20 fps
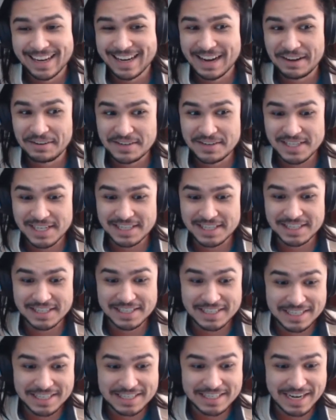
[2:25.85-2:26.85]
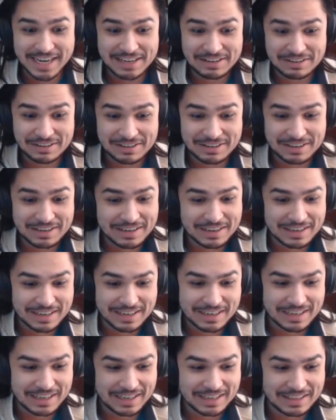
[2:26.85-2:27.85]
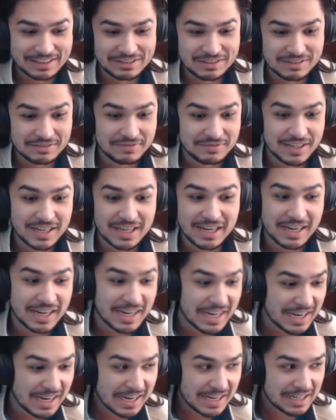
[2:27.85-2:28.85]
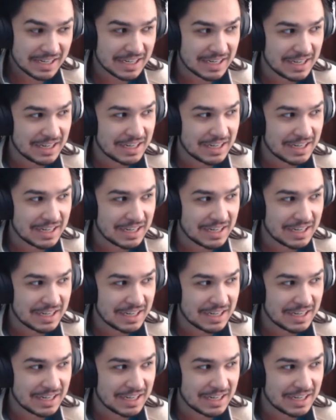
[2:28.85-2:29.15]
now he's like the dictator, and there's Infinity Inc.